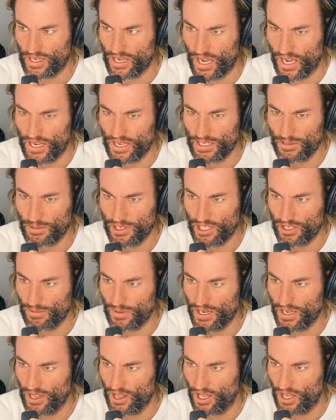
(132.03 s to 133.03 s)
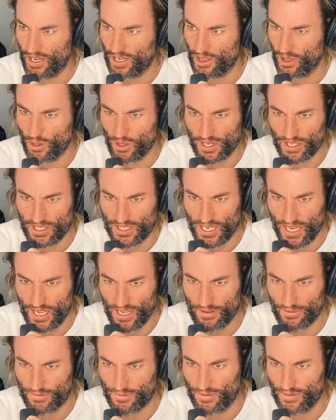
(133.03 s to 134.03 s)
Okay, he's meant to be, like, looking
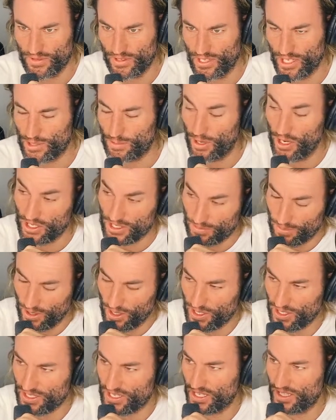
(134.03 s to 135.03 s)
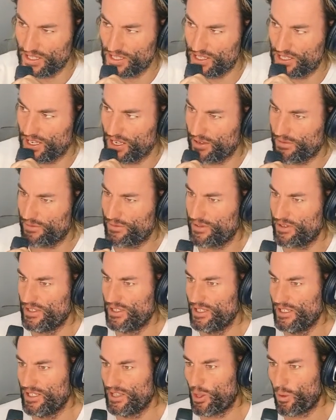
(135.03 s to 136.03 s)
tough. I suppose a ponytail is tough.
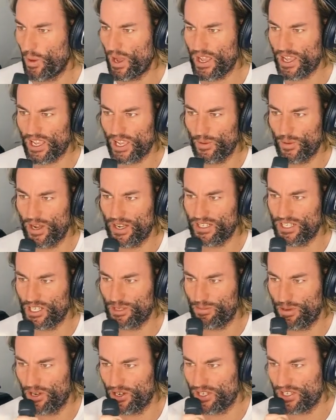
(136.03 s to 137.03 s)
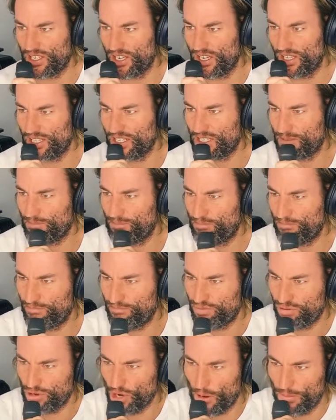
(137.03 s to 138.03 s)
The way he wears his ponytail is
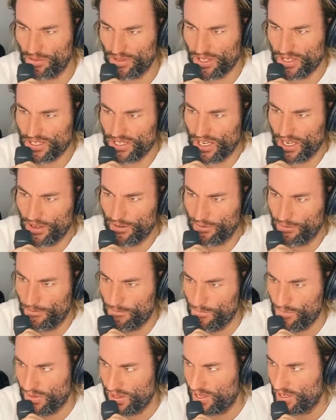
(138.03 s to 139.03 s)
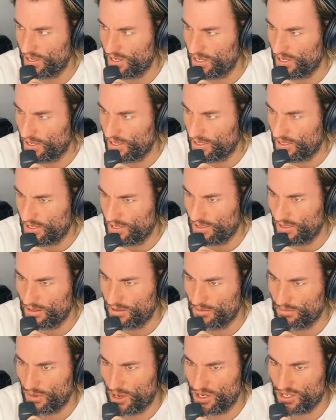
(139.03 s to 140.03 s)
properly tough.
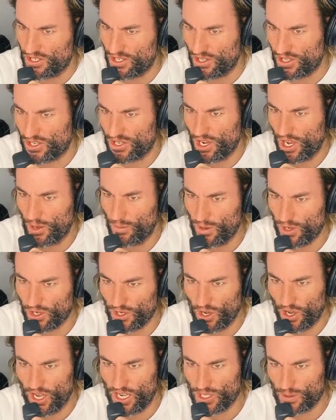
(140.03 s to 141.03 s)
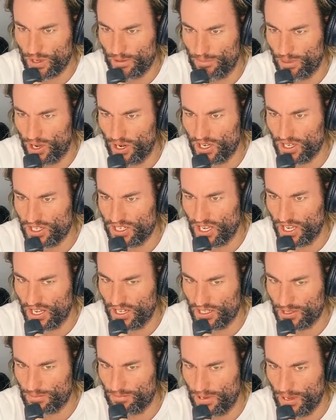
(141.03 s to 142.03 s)
Most of the time when guys wear
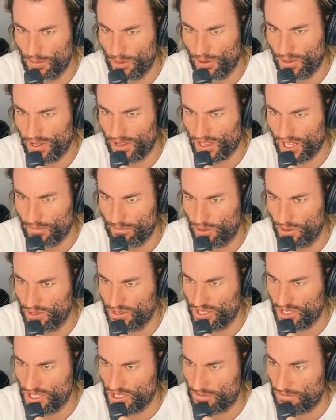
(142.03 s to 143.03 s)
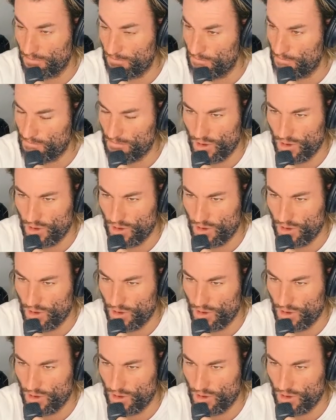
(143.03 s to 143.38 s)
ponytails, people think they're pussies.